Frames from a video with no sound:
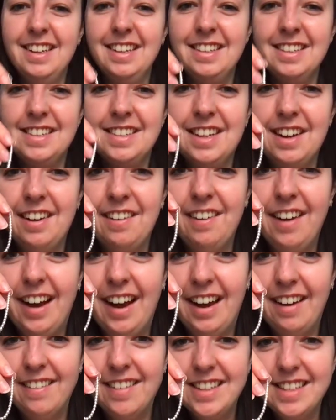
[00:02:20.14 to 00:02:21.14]
So
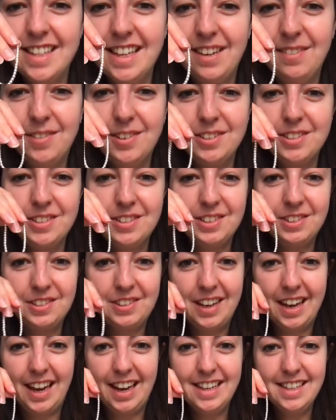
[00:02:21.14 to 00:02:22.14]
I was able to
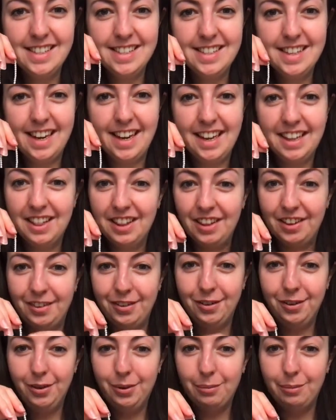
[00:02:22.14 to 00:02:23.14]
get a
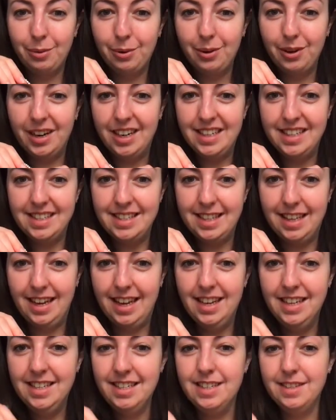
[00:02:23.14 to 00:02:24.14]
little
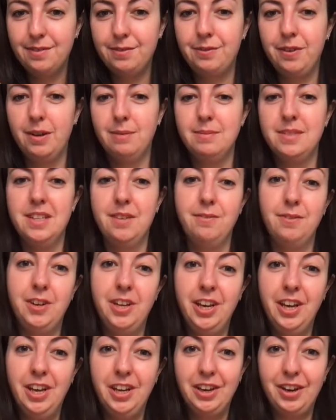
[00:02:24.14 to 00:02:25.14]
bracelet from
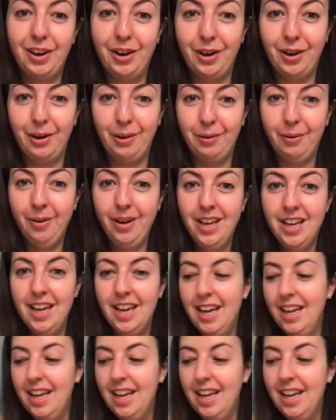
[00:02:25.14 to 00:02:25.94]
Tiffany & Co.